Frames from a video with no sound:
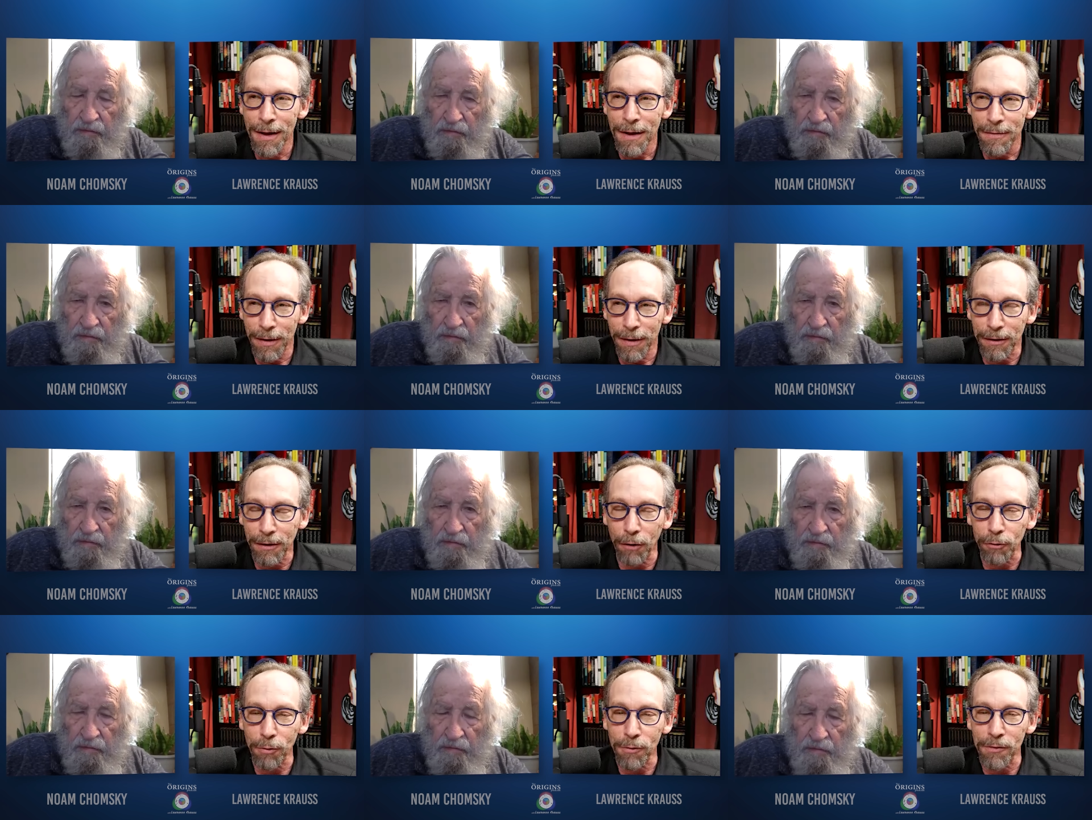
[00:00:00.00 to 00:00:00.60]
Speaker 1: that
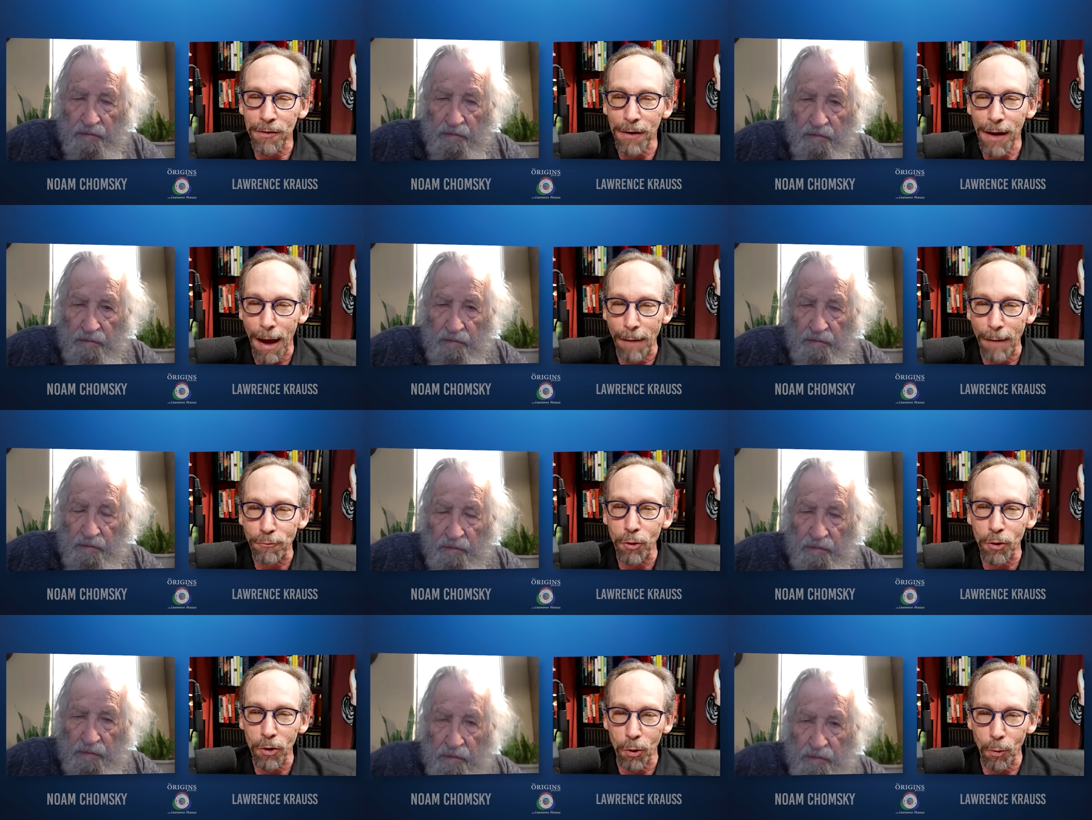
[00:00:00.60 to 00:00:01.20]
countries that have
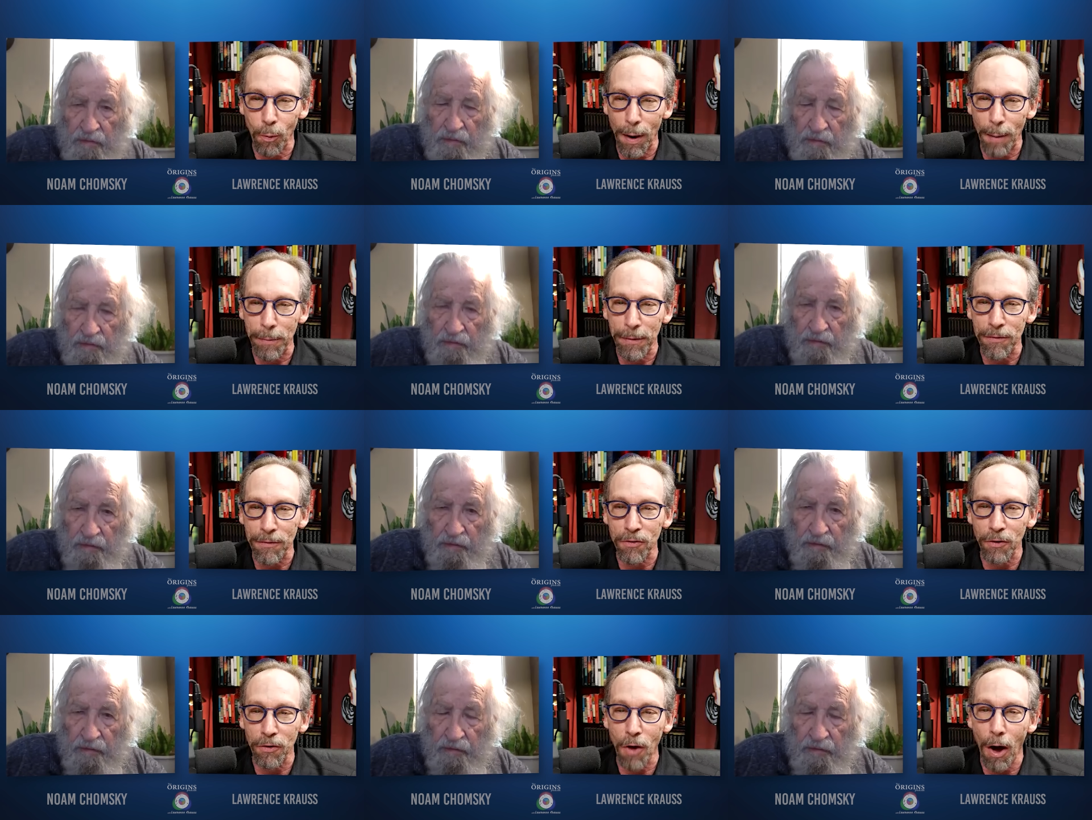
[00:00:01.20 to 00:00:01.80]
nuclear
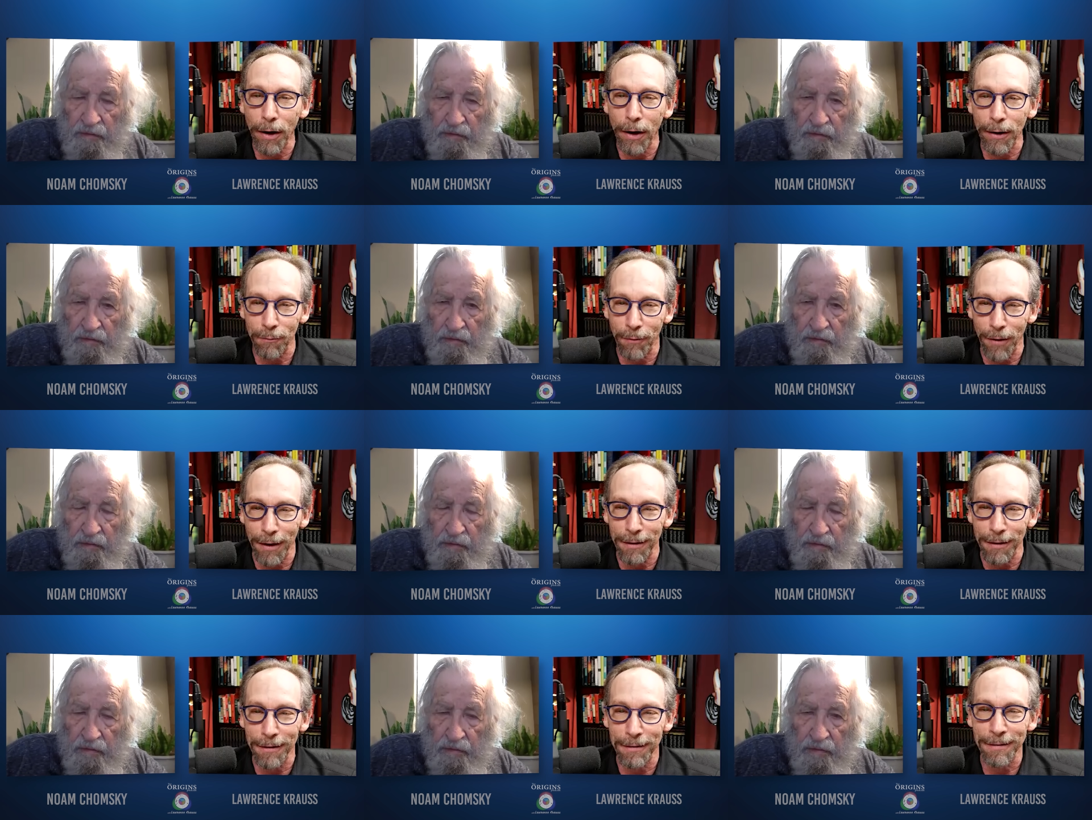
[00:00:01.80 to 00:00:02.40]
weapons are not
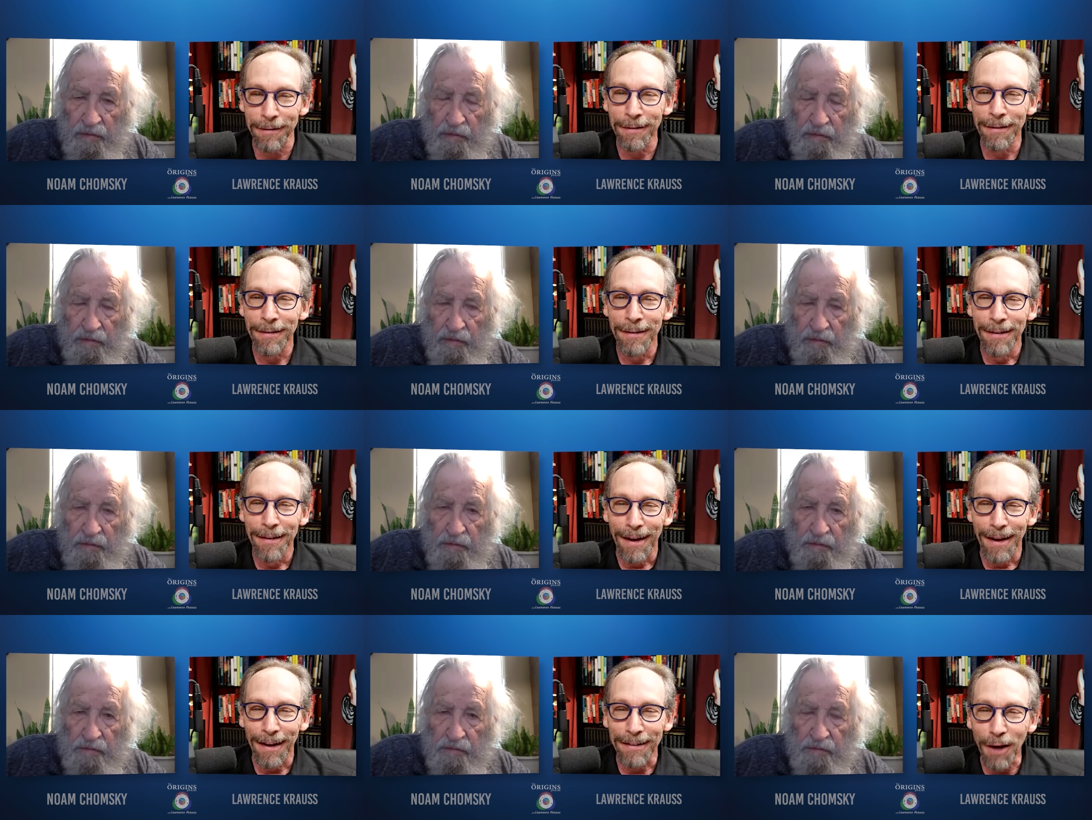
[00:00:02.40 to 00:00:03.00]
invaded,
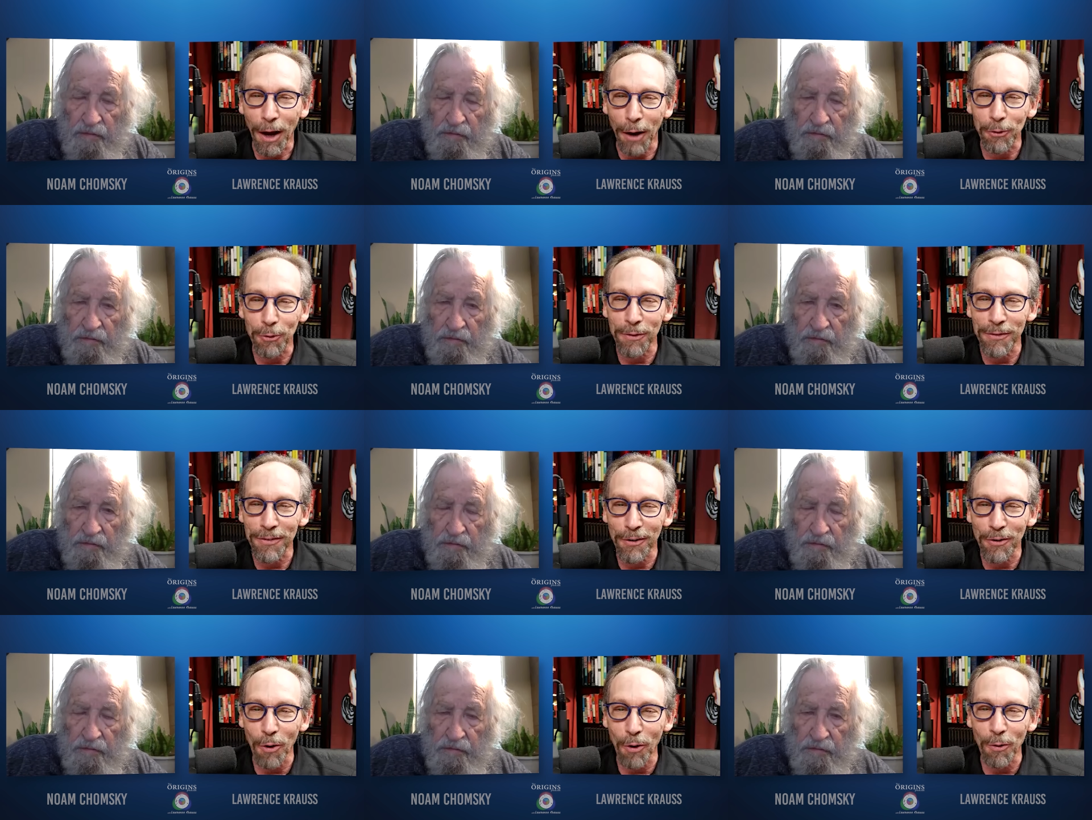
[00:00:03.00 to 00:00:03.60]
and countries
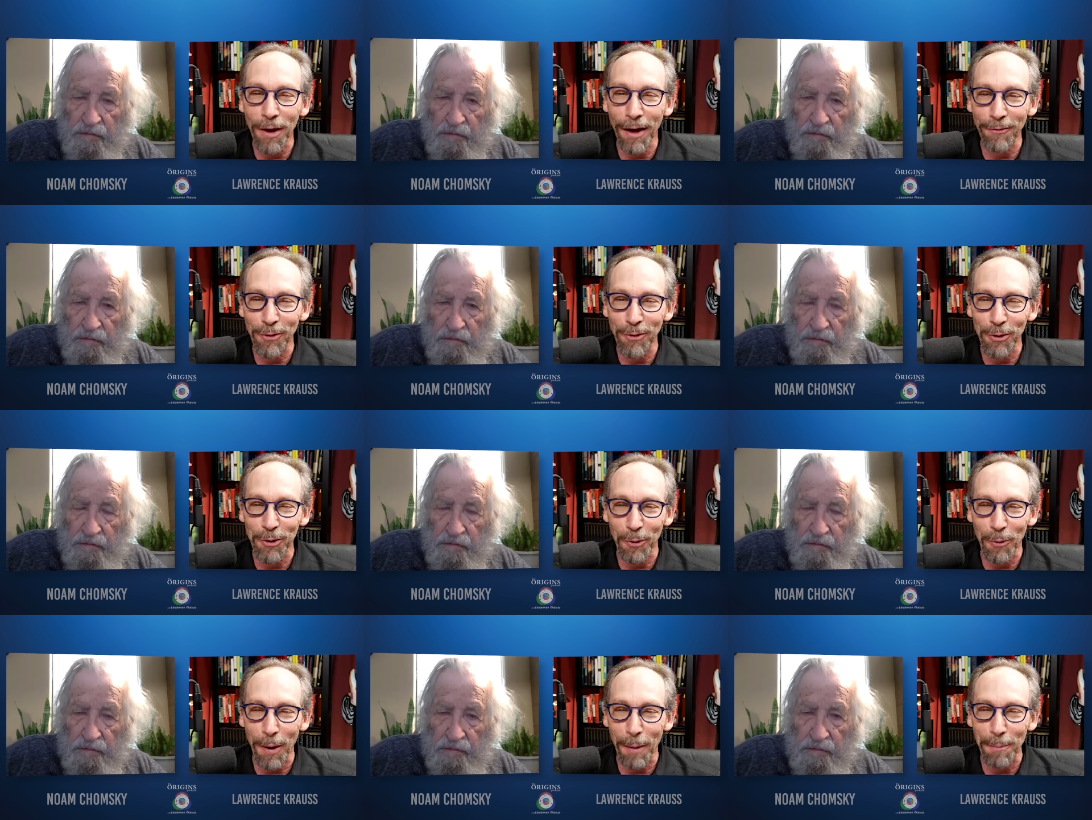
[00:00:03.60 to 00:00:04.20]
that don't have
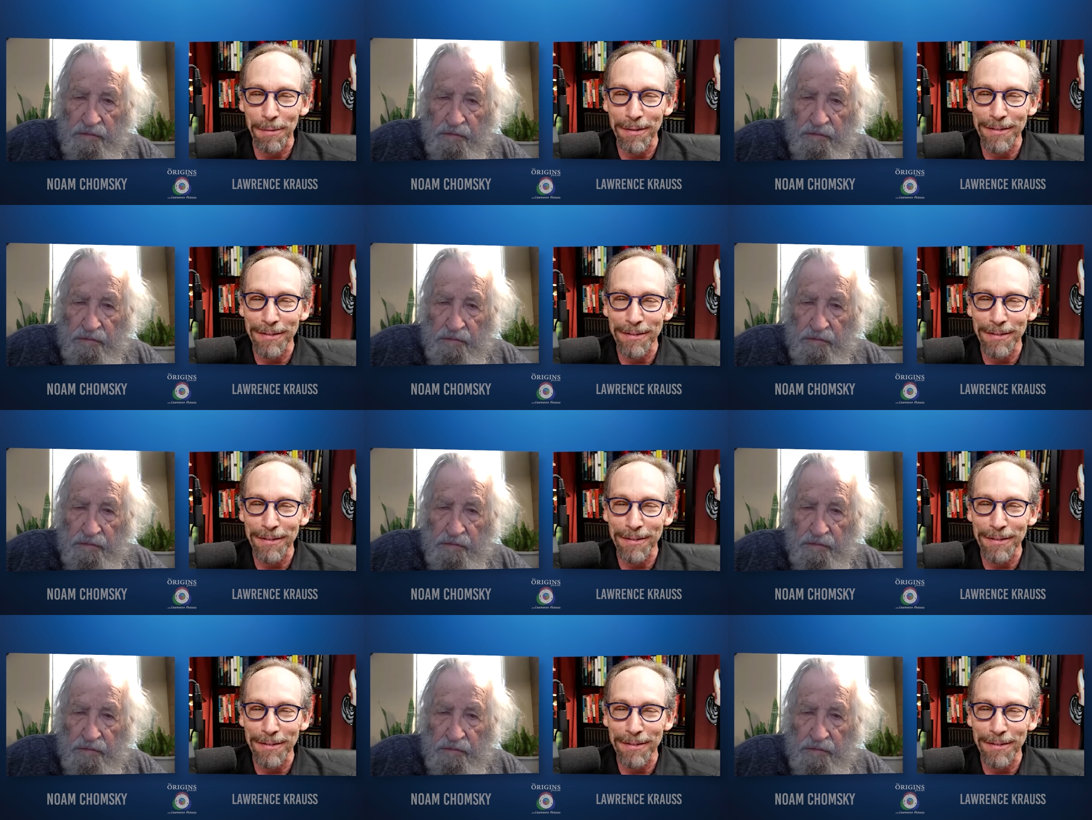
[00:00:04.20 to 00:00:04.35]
nuclear weapons